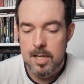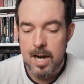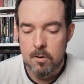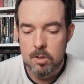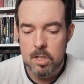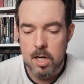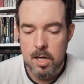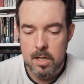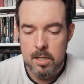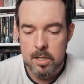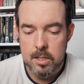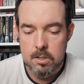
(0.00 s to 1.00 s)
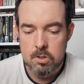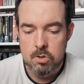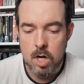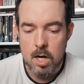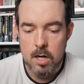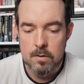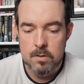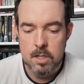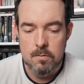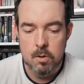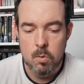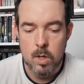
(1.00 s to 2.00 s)
Now retired, he strives
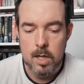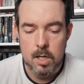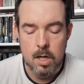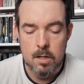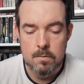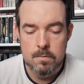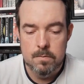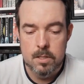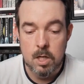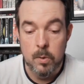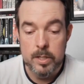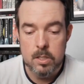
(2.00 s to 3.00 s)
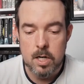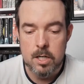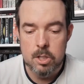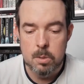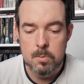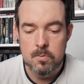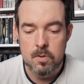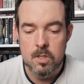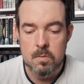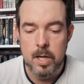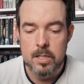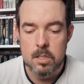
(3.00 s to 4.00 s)
to live a quiet life, towing starships for
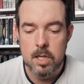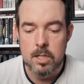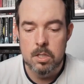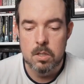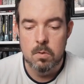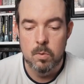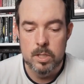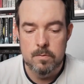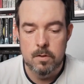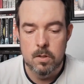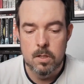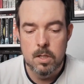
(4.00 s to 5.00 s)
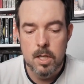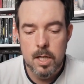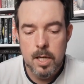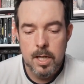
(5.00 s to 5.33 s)
the space station wistful.